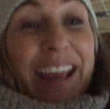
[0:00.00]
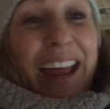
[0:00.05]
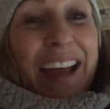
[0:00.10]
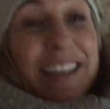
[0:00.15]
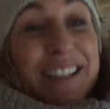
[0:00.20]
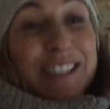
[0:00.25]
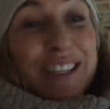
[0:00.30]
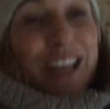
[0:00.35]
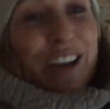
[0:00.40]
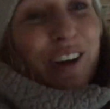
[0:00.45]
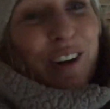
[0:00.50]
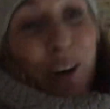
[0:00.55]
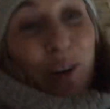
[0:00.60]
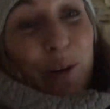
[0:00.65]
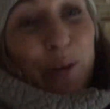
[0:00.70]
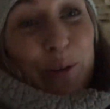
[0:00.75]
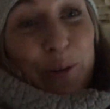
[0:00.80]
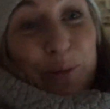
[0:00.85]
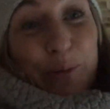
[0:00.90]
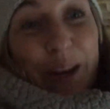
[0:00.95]
has their
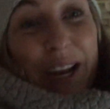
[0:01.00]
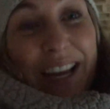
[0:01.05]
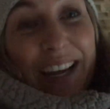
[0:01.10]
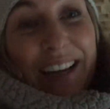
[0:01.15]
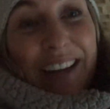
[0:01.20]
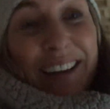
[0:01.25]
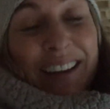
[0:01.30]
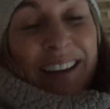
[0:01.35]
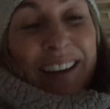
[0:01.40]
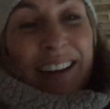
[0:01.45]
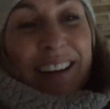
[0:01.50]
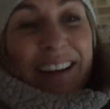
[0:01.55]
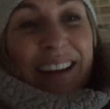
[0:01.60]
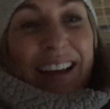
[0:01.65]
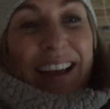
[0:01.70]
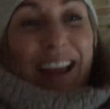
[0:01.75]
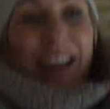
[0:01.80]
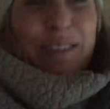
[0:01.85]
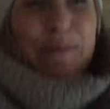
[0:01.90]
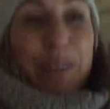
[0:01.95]
own way.
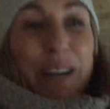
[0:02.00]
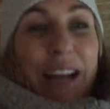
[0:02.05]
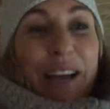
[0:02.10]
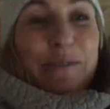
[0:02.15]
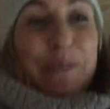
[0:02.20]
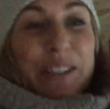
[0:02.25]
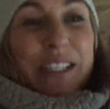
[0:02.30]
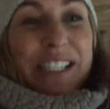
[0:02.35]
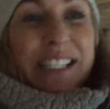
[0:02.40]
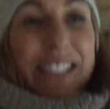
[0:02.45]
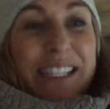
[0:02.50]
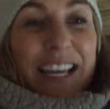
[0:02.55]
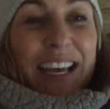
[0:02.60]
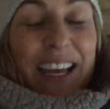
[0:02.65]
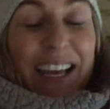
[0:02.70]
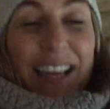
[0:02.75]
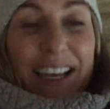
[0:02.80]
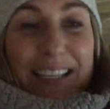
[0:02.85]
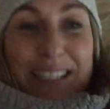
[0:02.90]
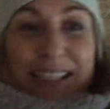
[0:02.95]
And what I will
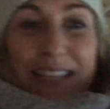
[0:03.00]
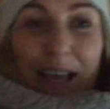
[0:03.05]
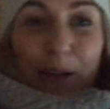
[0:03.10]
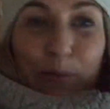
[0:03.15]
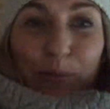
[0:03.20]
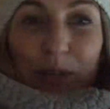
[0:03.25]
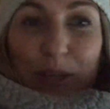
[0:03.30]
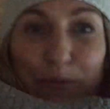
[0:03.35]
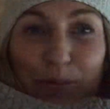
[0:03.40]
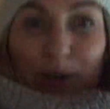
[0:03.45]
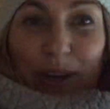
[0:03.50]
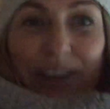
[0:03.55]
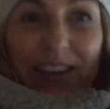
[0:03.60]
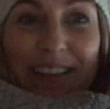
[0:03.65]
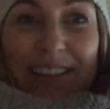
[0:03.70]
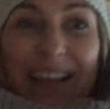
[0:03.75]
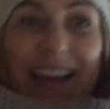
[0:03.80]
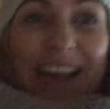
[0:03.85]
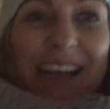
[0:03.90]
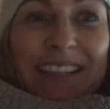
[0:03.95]
say is that we weren't
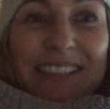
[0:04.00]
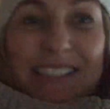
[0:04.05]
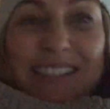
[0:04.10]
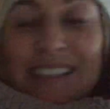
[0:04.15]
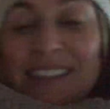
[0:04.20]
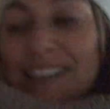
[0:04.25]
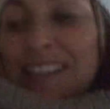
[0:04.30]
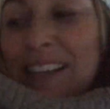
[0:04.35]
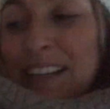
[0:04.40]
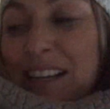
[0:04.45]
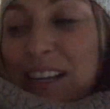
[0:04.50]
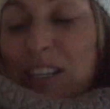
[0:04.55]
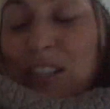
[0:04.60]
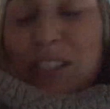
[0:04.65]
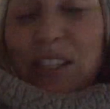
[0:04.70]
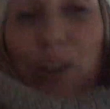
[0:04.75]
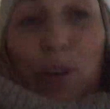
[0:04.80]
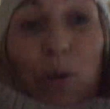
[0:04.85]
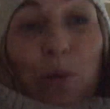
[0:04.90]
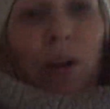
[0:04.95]
aligned.
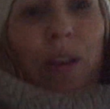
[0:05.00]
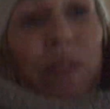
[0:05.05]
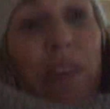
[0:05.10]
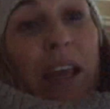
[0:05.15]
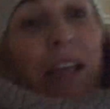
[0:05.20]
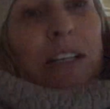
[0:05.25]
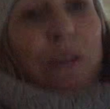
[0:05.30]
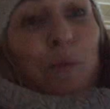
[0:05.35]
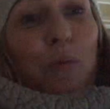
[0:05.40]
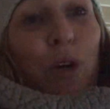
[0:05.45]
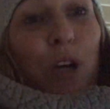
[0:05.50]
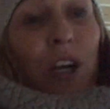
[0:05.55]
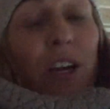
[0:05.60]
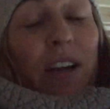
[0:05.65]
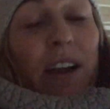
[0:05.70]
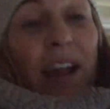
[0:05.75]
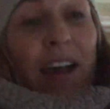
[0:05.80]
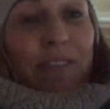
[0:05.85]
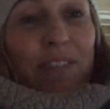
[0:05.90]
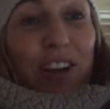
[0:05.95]
So they
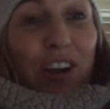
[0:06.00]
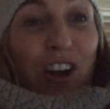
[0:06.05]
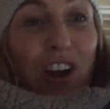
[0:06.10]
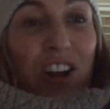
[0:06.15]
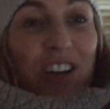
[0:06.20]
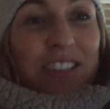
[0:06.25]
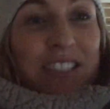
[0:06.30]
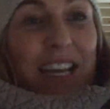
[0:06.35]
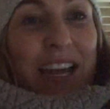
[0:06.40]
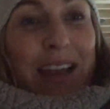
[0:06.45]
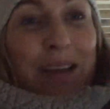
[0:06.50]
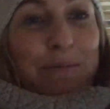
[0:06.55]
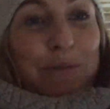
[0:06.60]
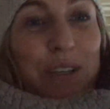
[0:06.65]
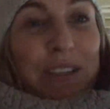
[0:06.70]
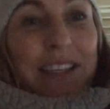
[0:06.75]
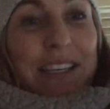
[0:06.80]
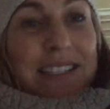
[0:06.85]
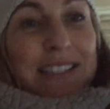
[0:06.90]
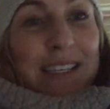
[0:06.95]
were having a hard time
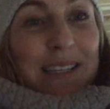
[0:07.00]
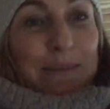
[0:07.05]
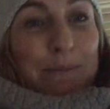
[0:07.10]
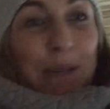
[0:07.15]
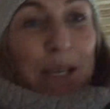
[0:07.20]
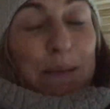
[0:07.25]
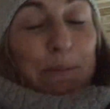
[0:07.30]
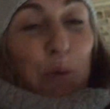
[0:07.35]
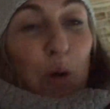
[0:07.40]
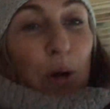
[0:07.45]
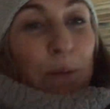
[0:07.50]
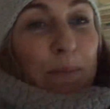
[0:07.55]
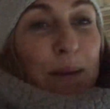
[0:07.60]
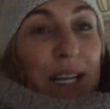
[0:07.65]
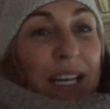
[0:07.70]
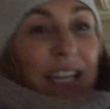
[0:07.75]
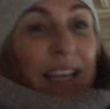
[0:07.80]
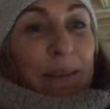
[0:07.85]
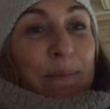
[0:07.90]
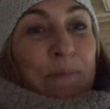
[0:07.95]
releasing me more
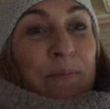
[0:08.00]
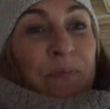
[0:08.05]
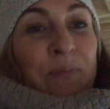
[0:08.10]
money